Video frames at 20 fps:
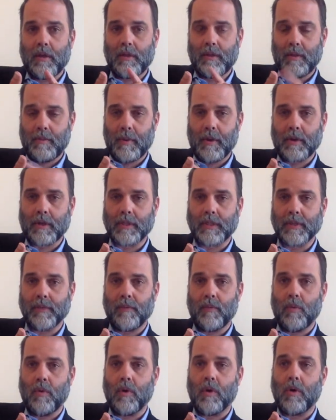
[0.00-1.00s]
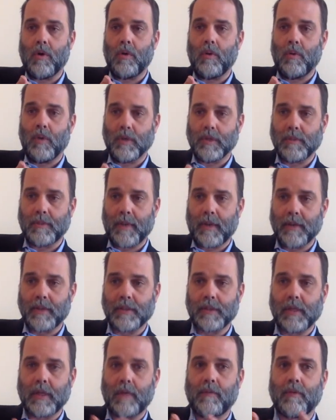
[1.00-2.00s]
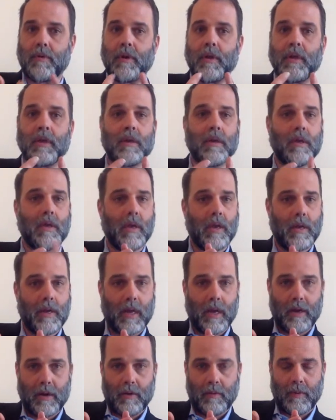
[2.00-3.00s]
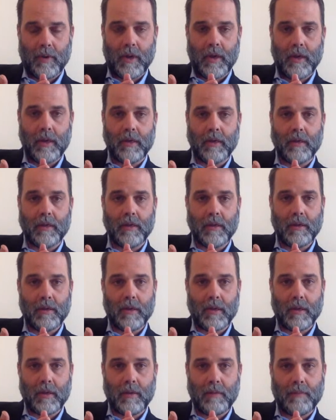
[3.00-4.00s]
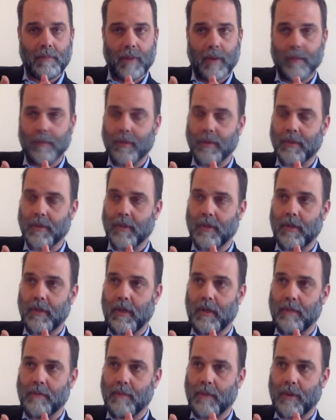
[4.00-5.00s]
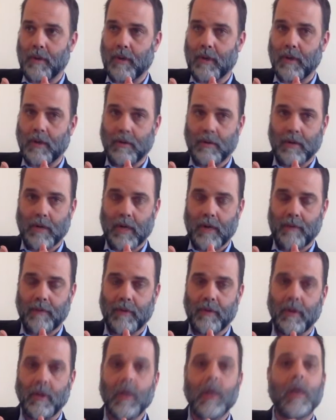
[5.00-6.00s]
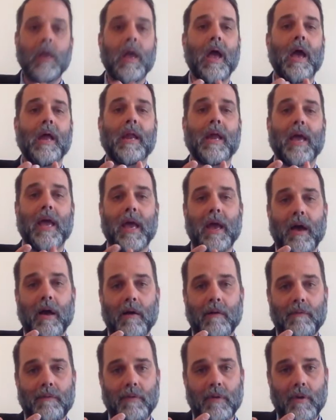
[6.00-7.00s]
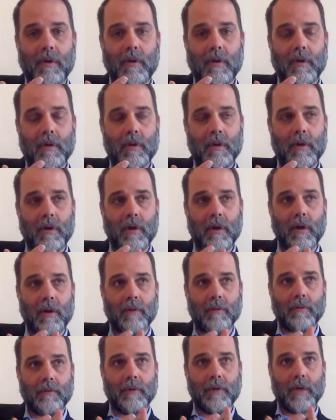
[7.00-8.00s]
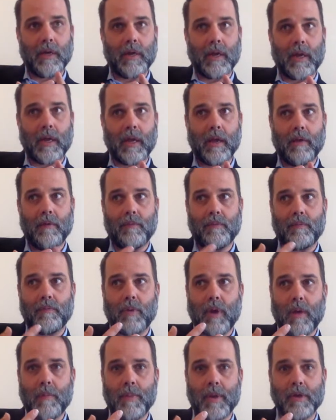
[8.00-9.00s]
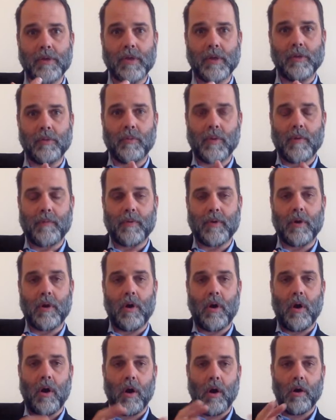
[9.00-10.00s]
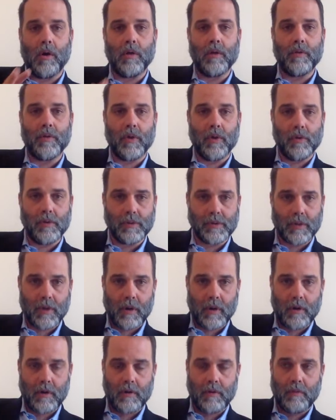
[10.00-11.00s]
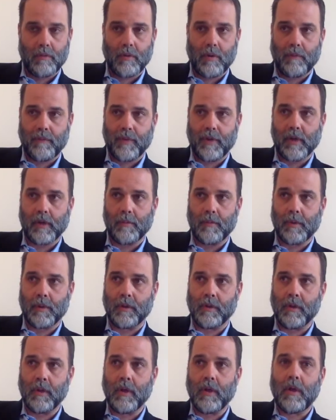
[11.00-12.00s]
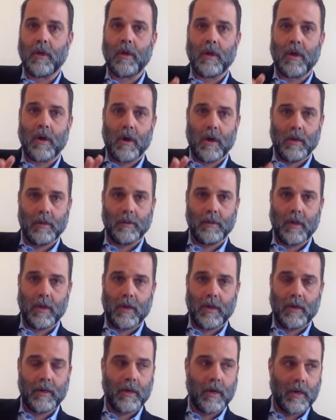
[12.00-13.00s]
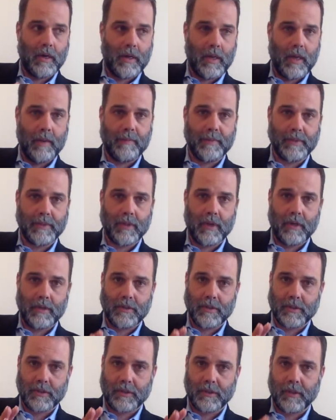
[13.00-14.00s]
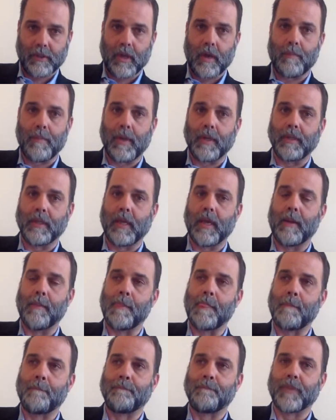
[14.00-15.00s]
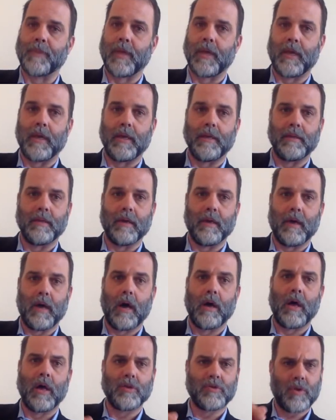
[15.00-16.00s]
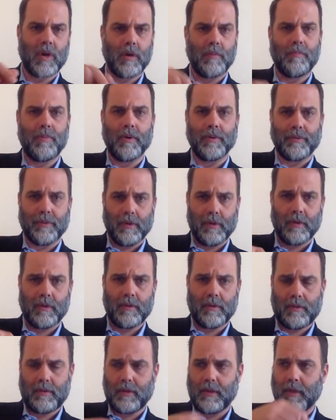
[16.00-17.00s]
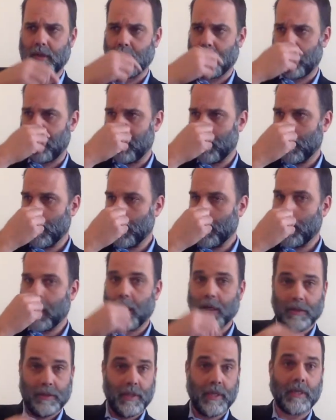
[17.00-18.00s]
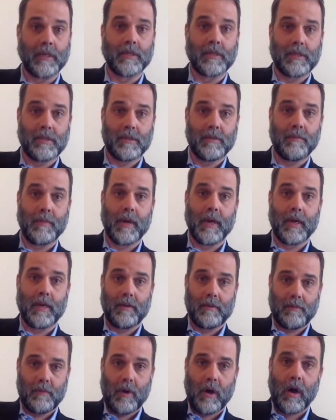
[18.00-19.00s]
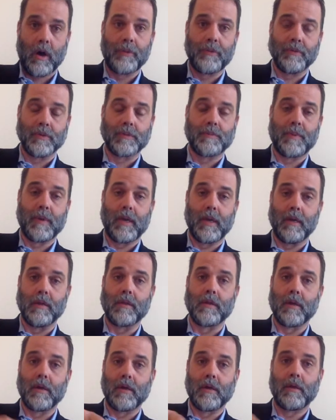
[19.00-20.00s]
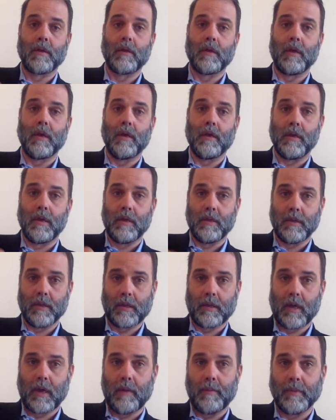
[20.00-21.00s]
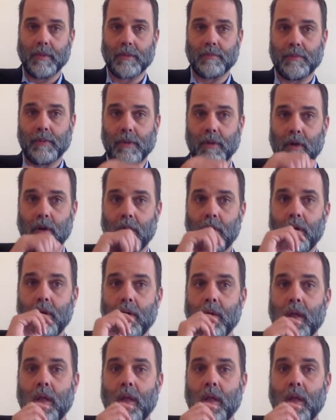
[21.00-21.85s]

The American Civil War was about slavery and how to write, publish, and market your novel, and I have uh, and I have Rampage on the River. All of those are available online on Amazon. Just look up my name, and uh, I'll, I'll try to put the uh, a link to my author's page in, in the comments below.